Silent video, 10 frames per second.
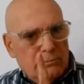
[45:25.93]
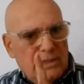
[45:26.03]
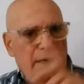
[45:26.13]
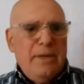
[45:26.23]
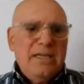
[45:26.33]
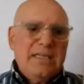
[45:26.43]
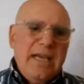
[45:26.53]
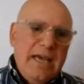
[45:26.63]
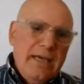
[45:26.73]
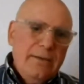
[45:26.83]
They may
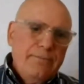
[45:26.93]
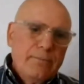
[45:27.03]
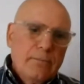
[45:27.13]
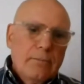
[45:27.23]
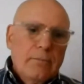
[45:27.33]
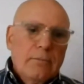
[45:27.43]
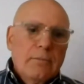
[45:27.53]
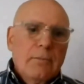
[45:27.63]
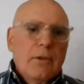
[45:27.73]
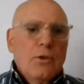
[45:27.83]
say,
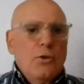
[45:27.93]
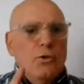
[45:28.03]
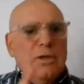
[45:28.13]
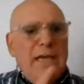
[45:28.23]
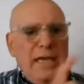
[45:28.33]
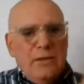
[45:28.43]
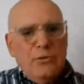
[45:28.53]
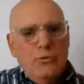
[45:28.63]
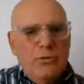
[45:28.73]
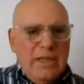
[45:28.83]
you
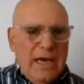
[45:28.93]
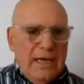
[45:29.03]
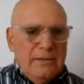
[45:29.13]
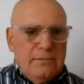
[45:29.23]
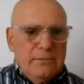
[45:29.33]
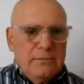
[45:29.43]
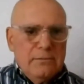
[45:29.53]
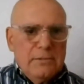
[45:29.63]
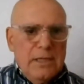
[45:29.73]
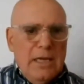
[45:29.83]
can't do that.
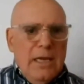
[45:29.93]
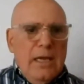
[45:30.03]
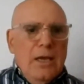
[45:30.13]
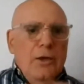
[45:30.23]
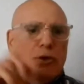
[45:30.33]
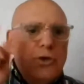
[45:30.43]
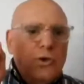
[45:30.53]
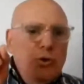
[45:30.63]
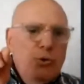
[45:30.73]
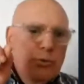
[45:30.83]

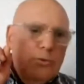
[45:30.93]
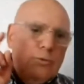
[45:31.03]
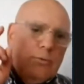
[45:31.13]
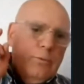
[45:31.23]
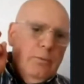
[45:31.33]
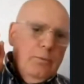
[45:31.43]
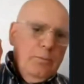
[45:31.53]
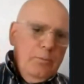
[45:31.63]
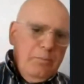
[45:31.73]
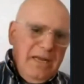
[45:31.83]
You,
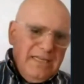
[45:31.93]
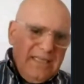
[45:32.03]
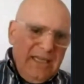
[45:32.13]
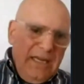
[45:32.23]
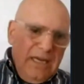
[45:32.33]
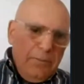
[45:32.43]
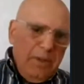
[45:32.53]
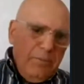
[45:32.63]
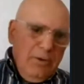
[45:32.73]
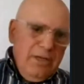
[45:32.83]
Palestinian
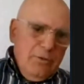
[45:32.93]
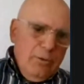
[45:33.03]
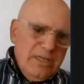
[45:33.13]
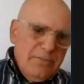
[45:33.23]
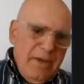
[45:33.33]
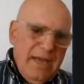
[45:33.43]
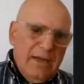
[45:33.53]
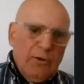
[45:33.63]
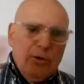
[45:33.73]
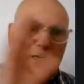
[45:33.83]
people in the West
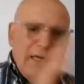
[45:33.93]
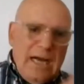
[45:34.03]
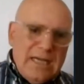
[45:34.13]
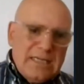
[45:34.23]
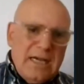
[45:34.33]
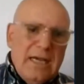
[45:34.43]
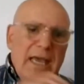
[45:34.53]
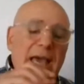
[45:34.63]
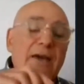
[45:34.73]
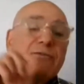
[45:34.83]
Bank or in Gaza,
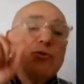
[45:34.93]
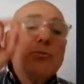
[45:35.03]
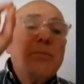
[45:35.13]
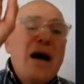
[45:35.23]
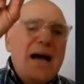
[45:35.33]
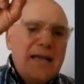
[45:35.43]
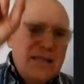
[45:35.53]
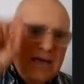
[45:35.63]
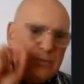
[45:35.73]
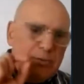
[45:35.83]
have to buy
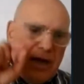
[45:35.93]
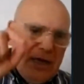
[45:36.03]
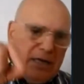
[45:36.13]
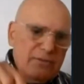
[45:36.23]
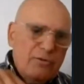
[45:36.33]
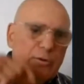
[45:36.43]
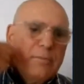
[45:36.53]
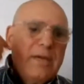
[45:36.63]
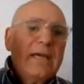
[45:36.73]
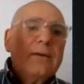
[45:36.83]
that product
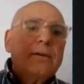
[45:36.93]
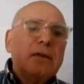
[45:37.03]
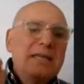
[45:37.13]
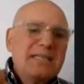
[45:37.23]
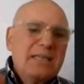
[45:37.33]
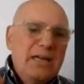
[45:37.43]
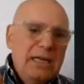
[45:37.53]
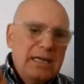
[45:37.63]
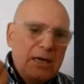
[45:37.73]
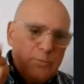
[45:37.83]
from an
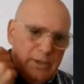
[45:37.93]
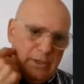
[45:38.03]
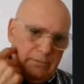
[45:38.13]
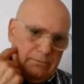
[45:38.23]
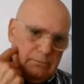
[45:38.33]
Israeli company.